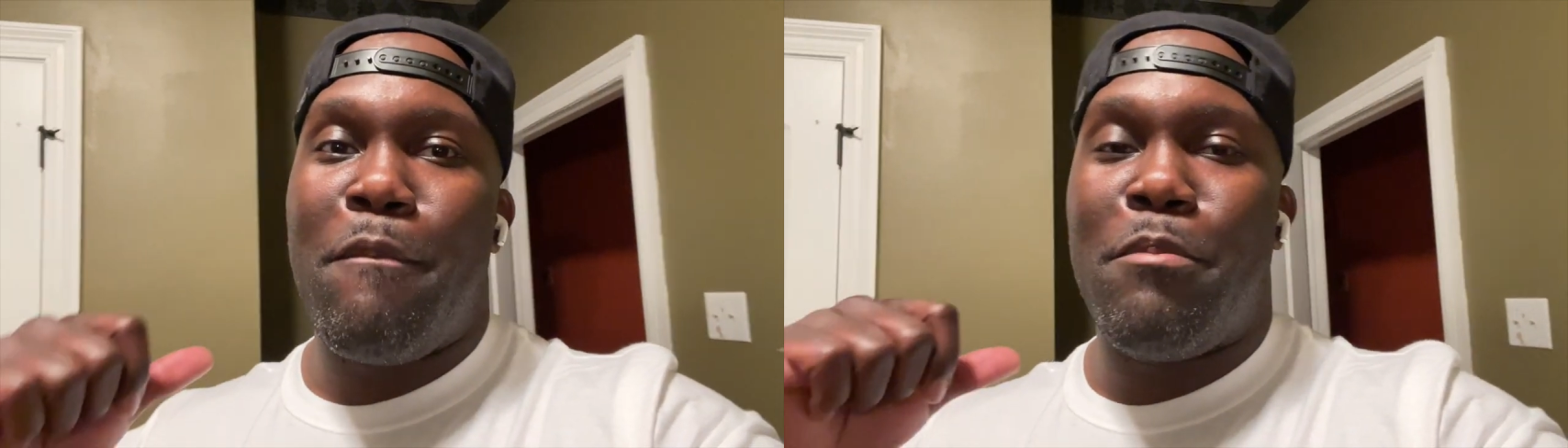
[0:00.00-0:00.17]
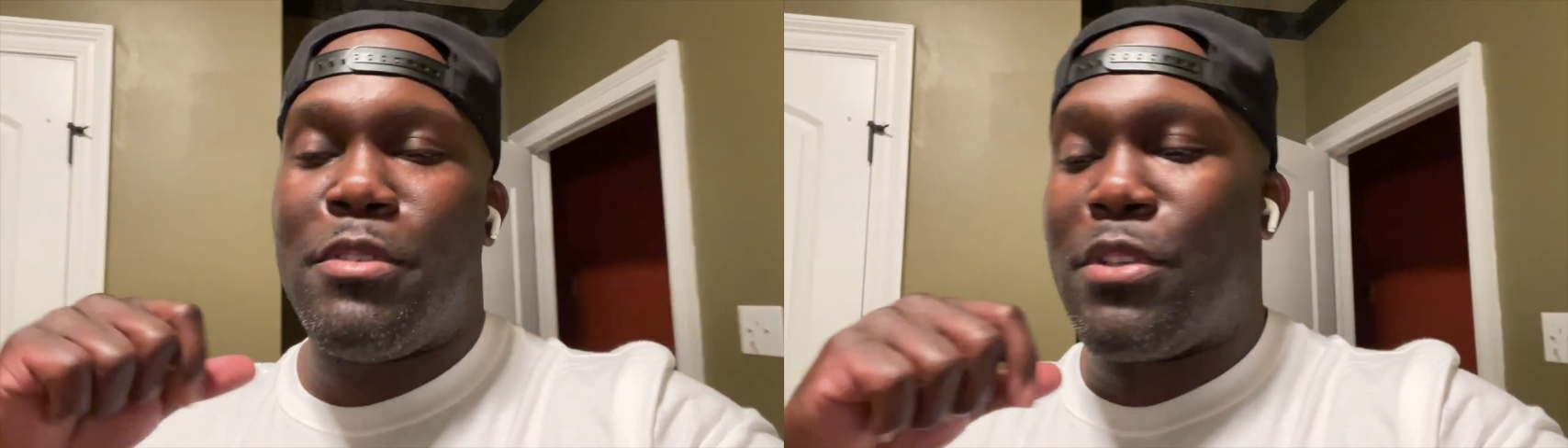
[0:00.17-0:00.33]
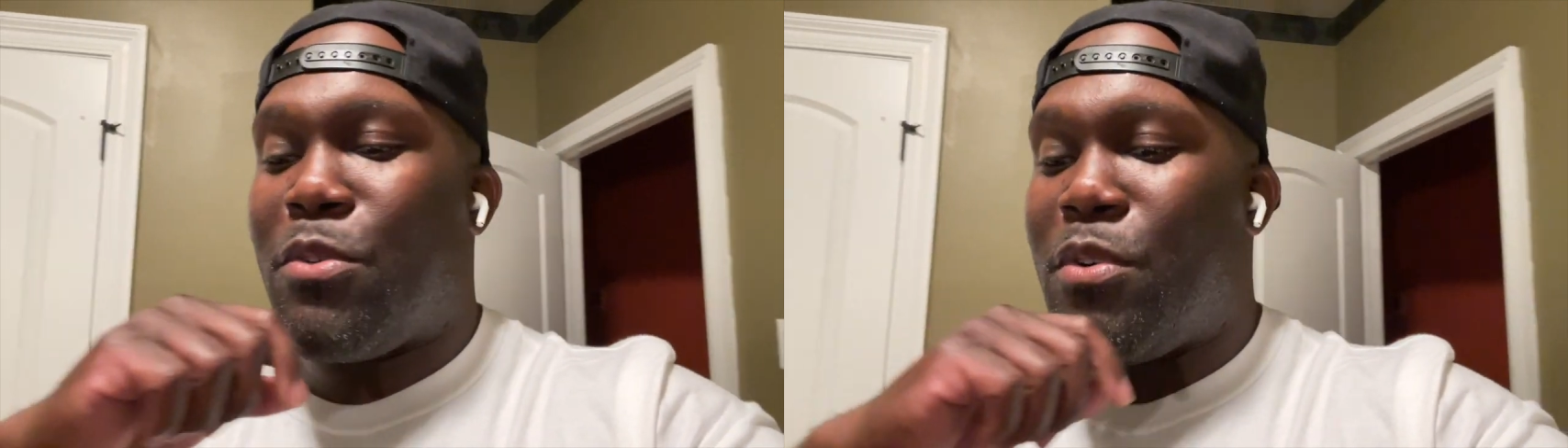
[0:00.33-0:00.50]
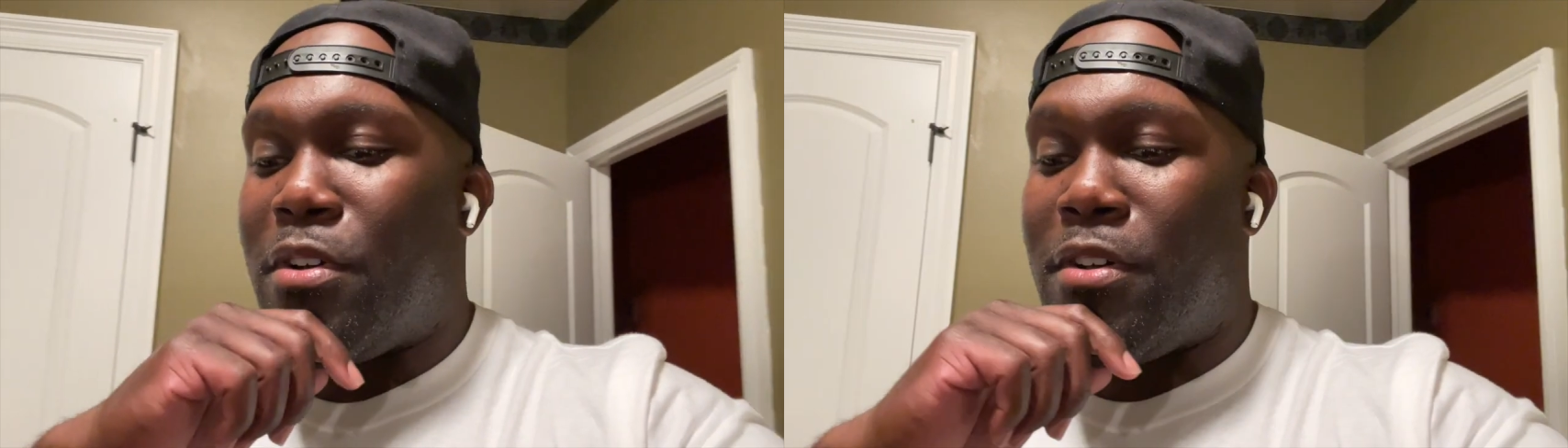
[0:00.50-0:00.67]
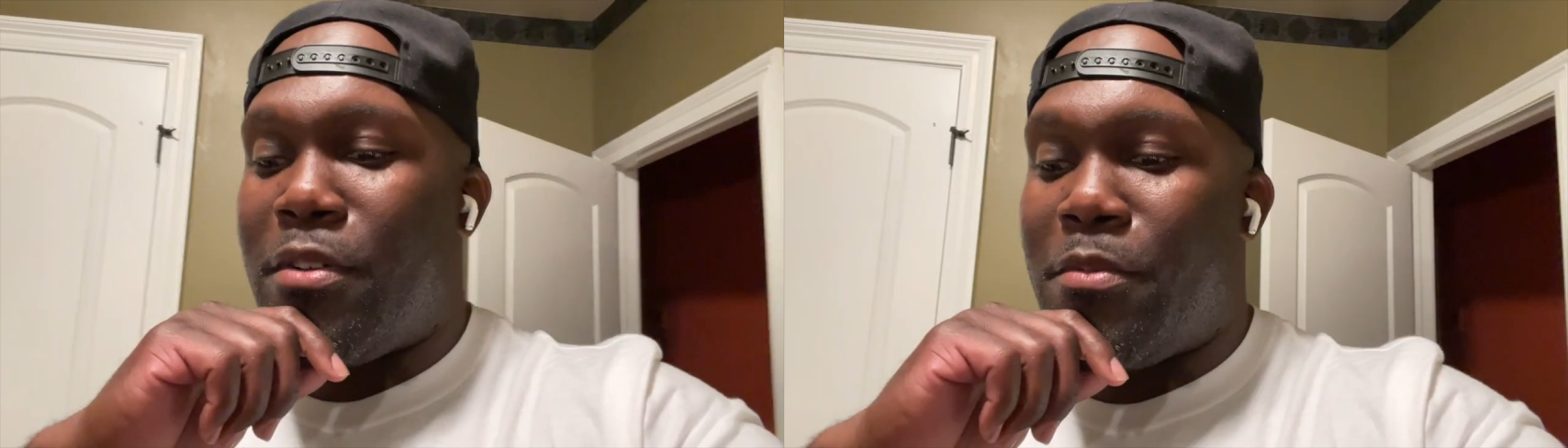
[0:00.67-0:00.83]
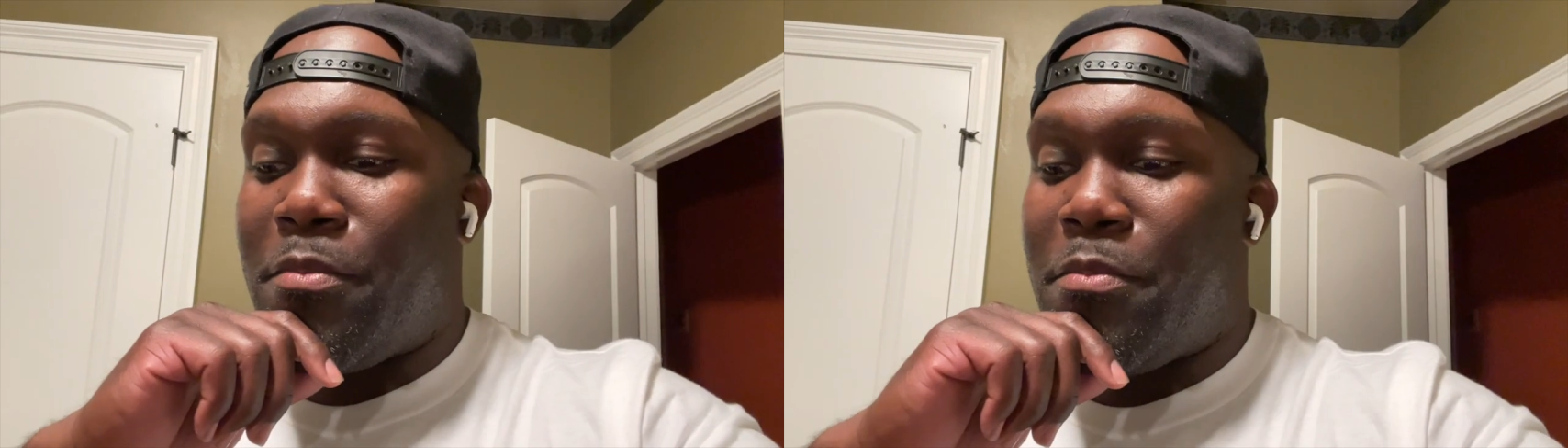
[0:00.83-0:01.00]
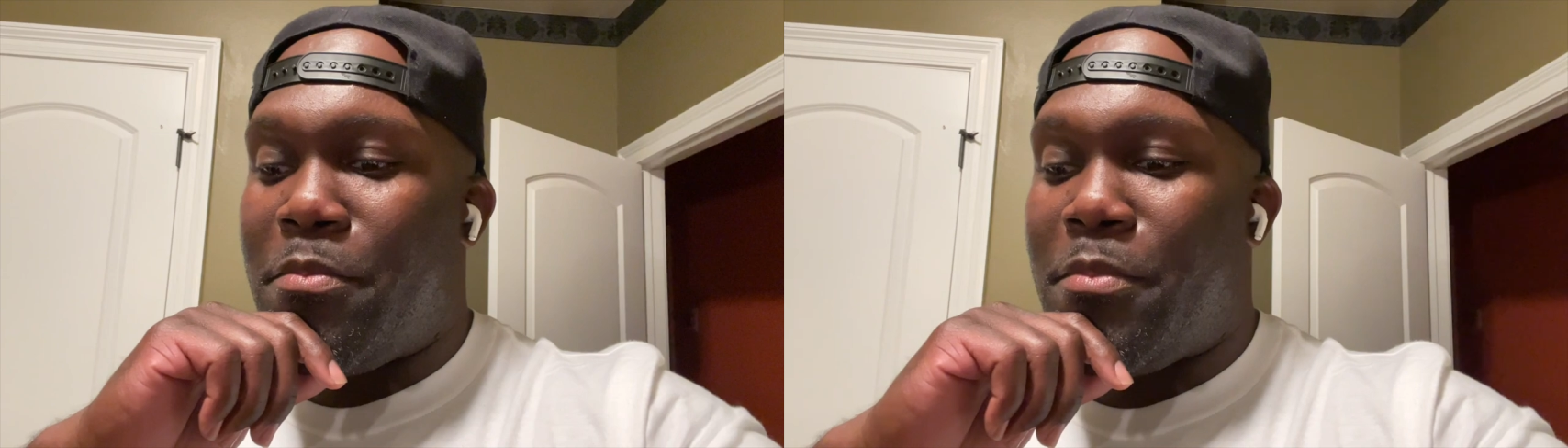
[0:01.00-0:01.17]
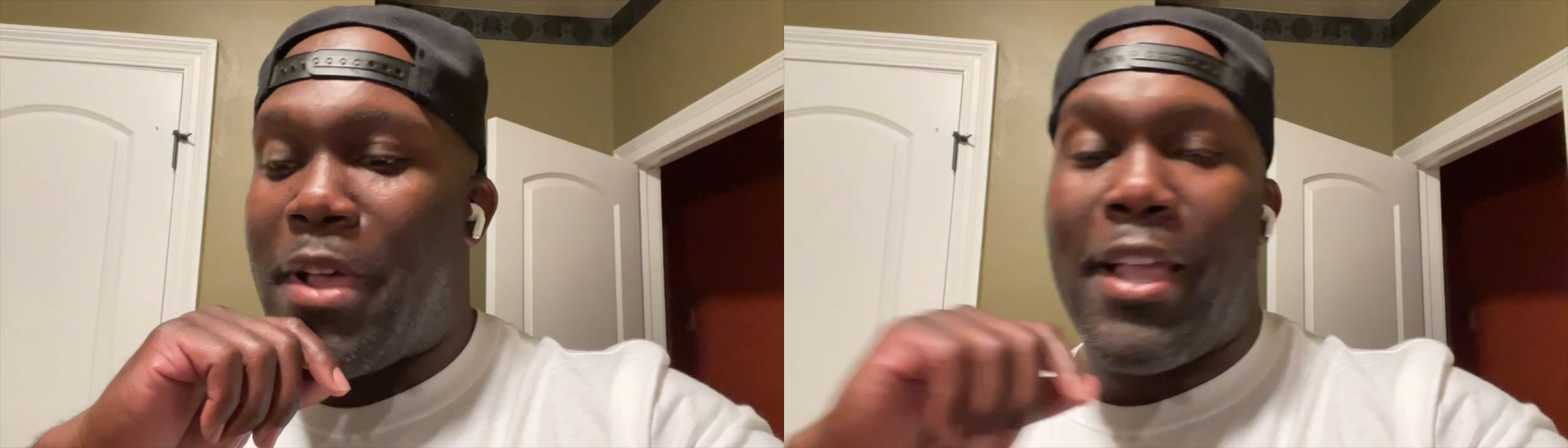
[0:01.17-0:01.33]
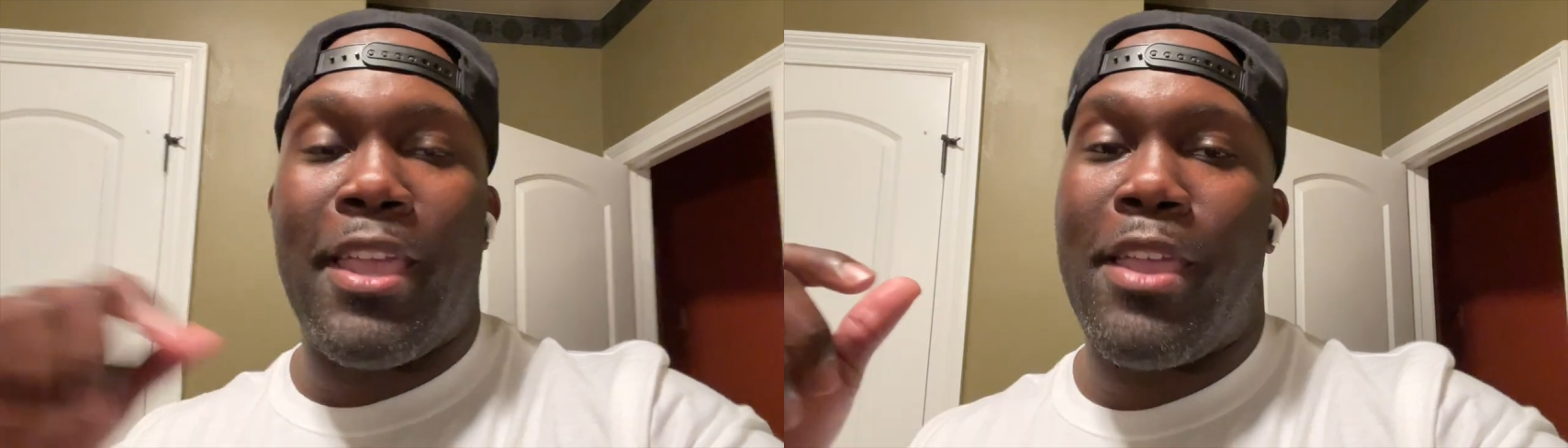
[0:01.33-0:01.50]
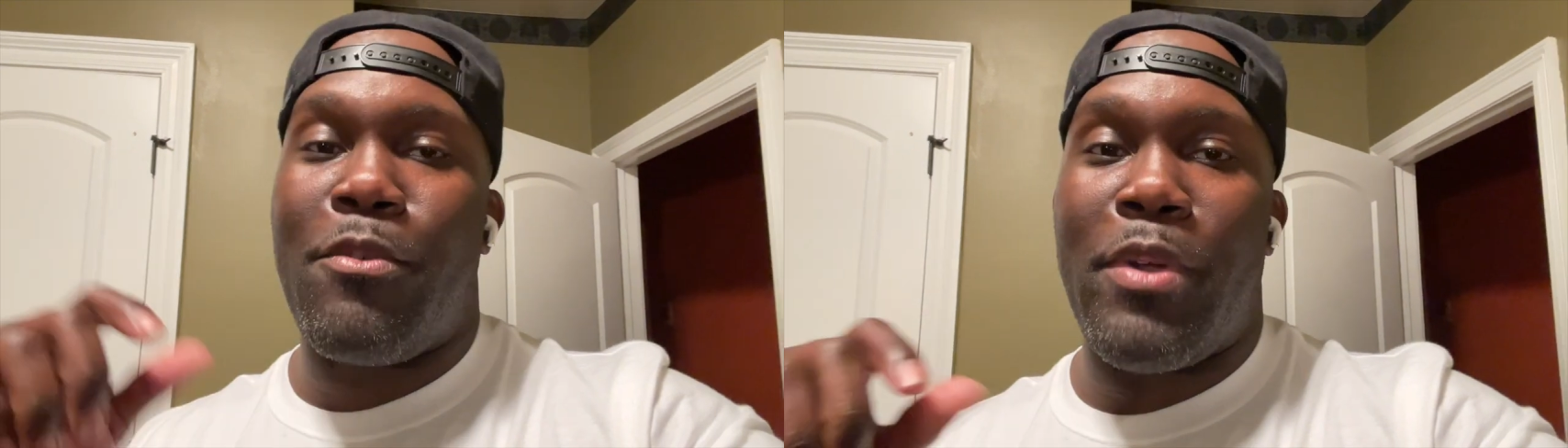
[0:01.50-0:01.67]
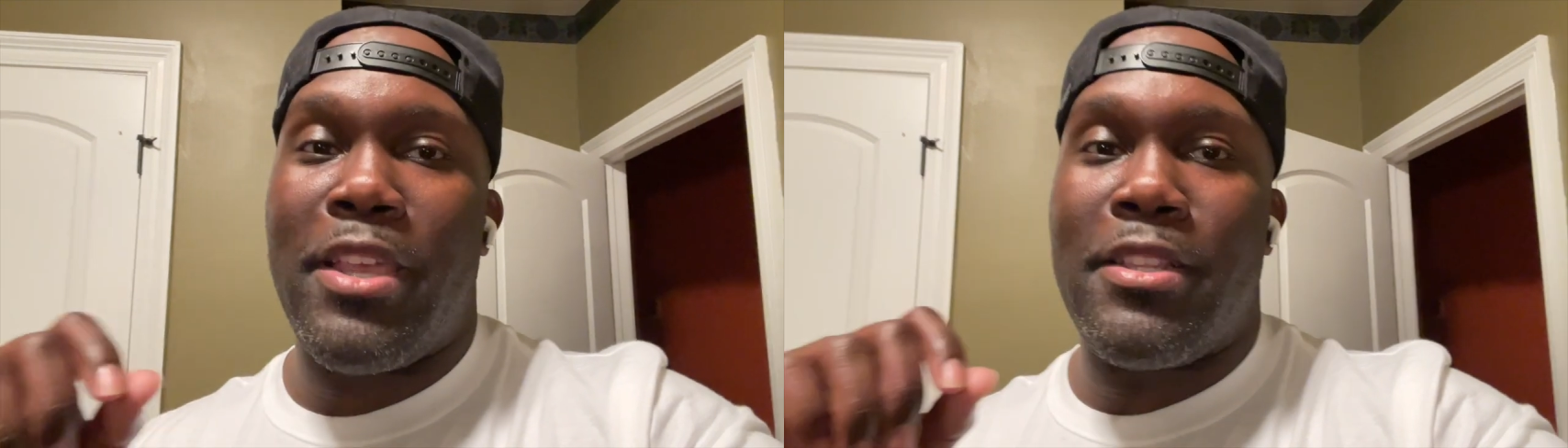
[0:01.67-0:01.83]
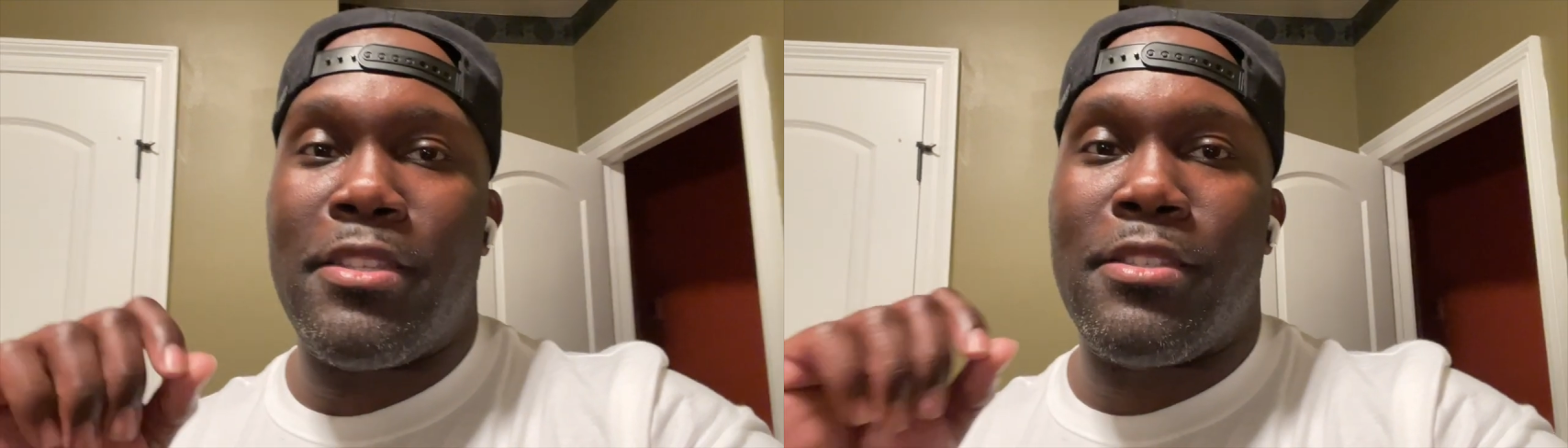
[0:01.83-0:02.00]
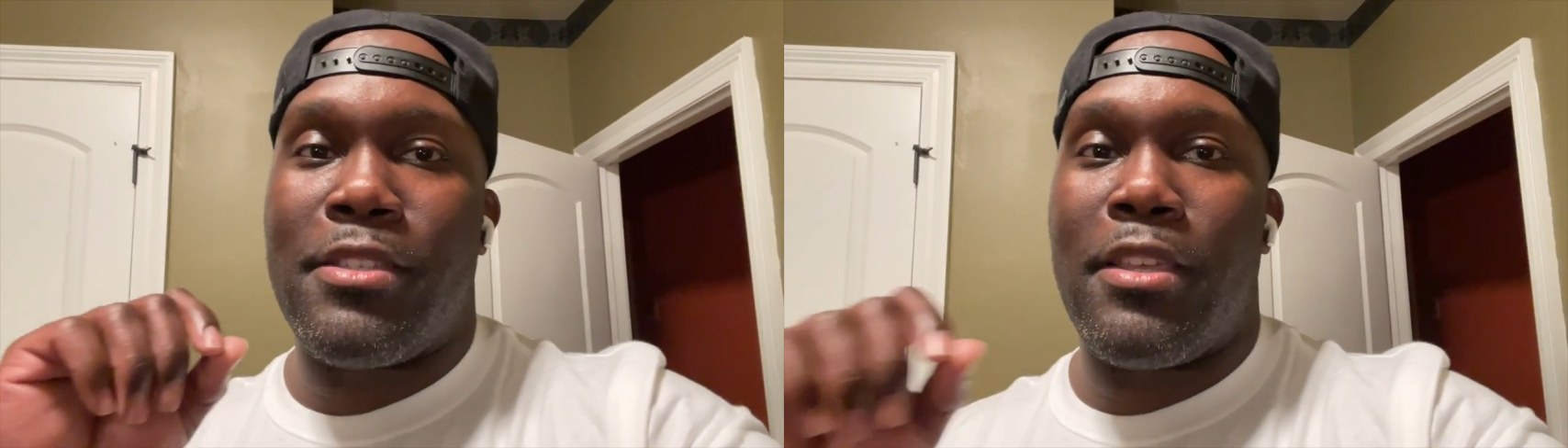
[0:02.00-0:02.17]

So um, I can't wait to see